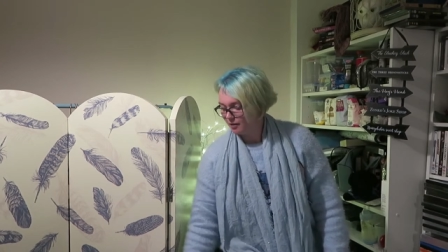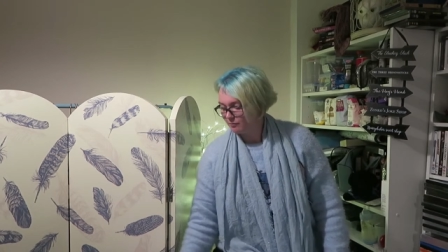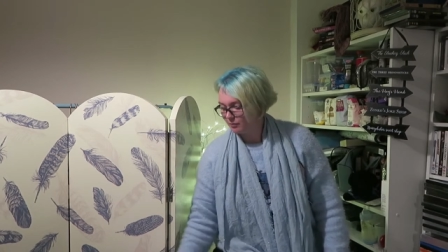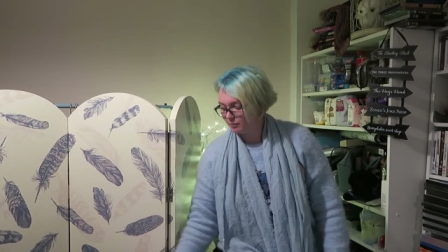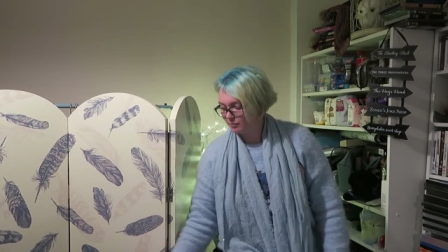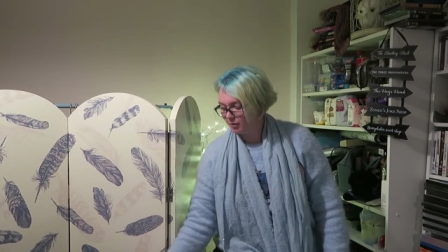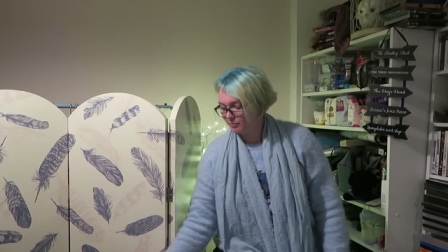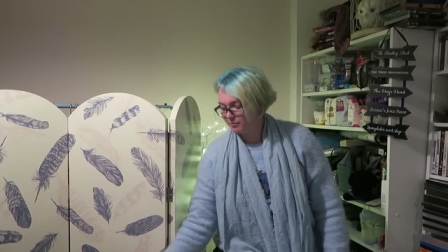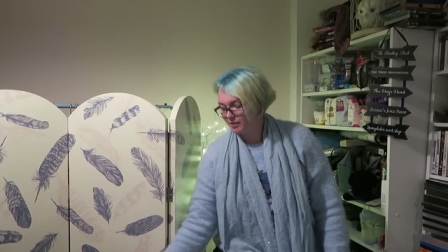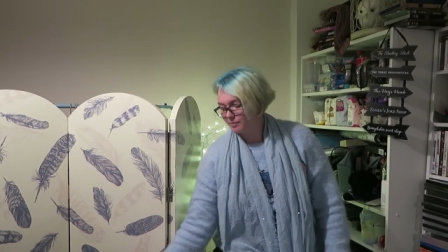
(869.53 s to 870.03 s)
My
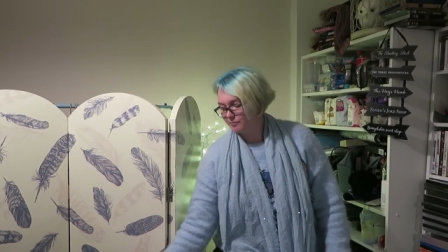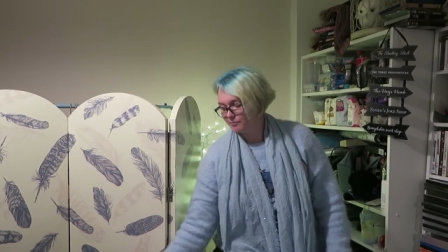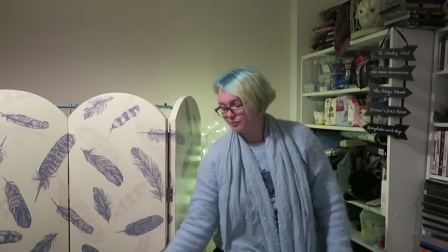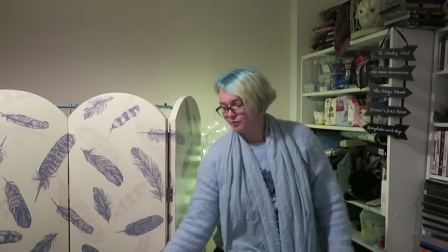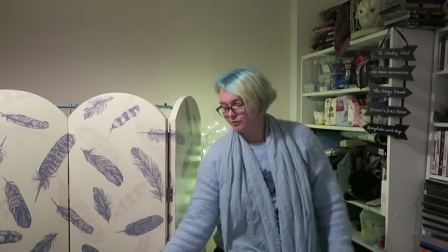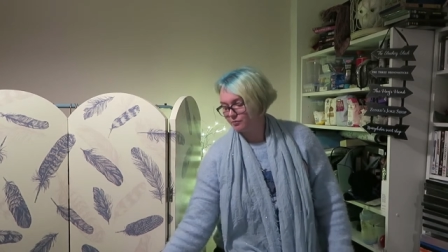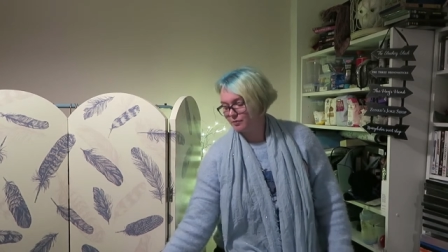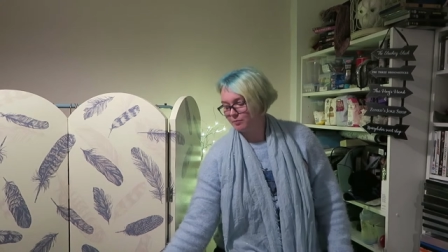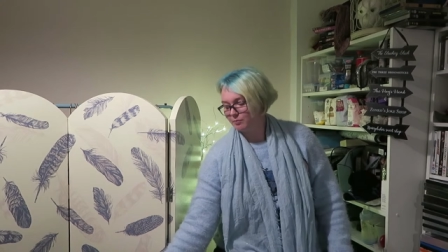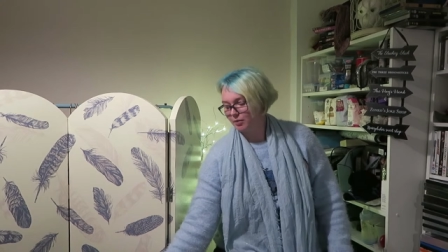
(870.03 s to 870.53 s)
mum then
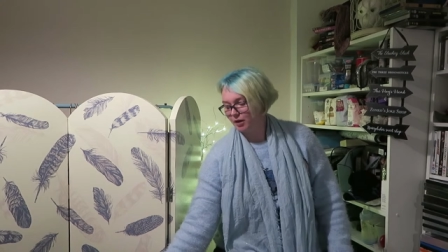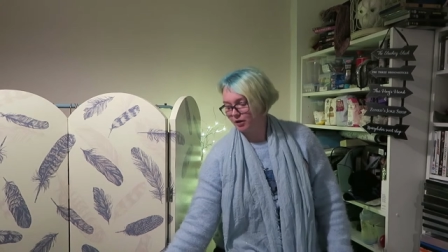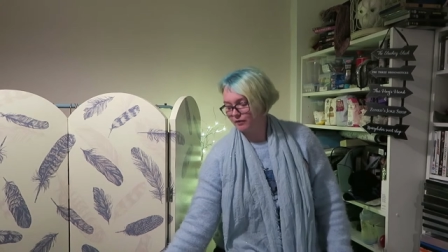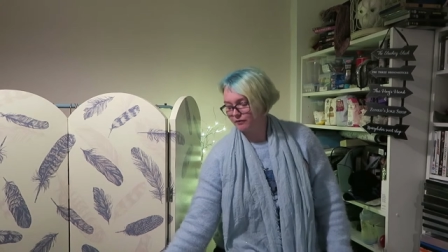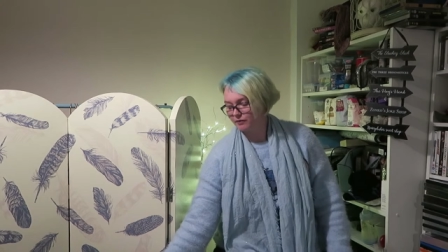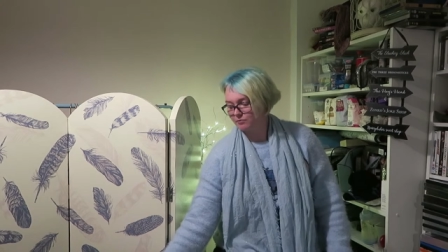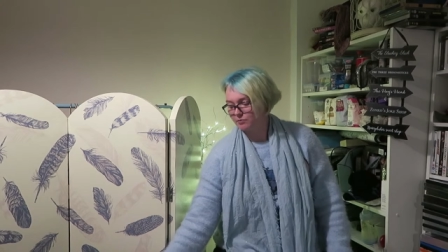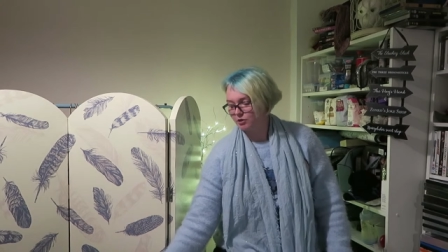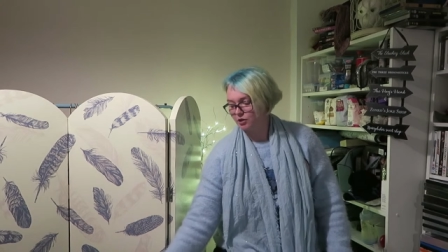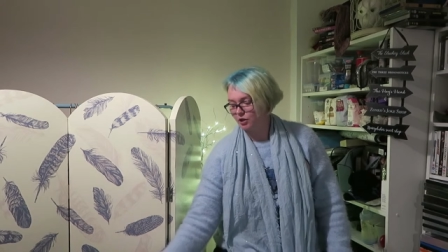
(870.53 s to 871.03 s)
bought me
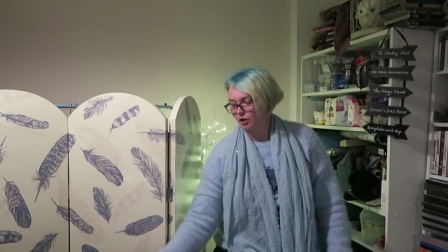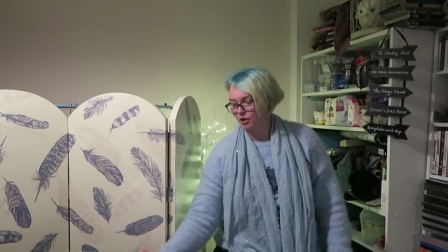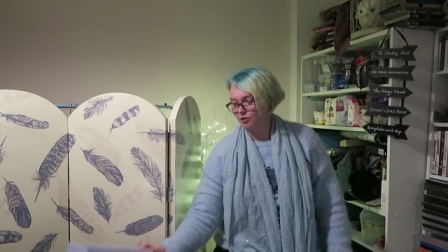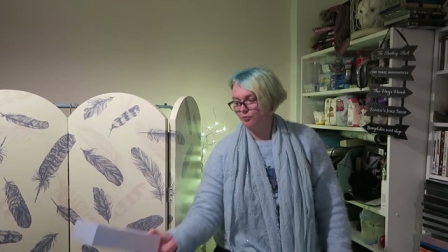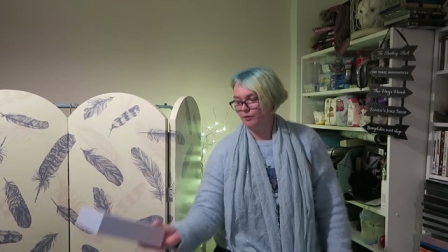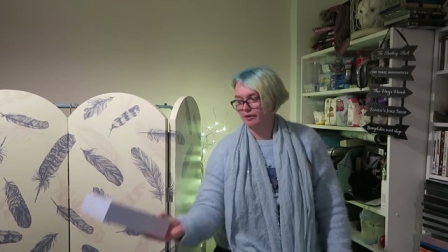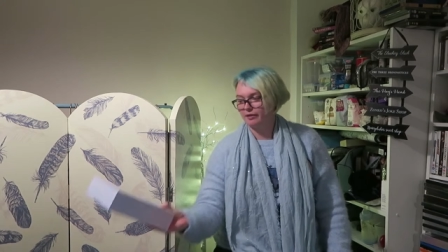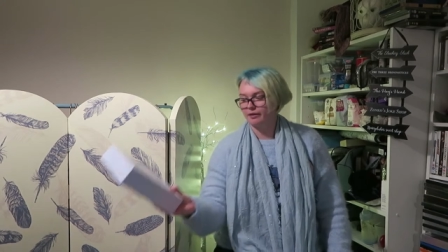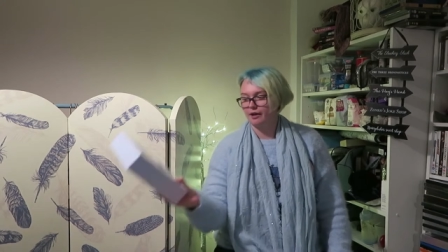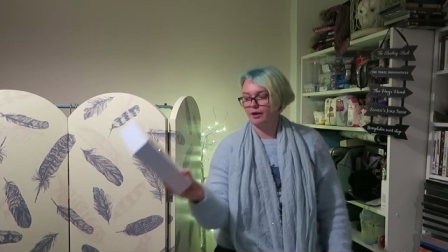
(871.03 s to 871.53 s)
perfume to go
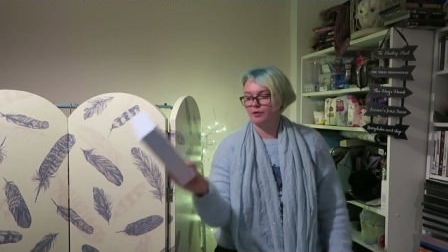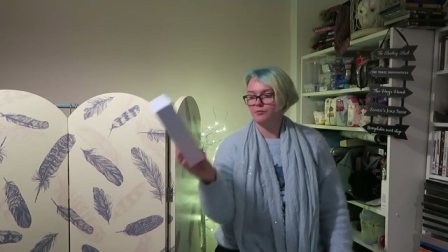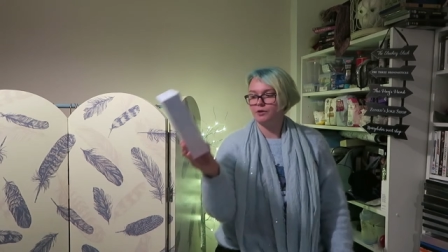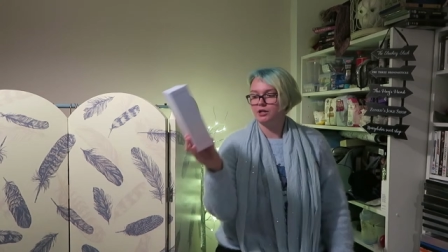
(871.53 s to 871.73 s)
with that,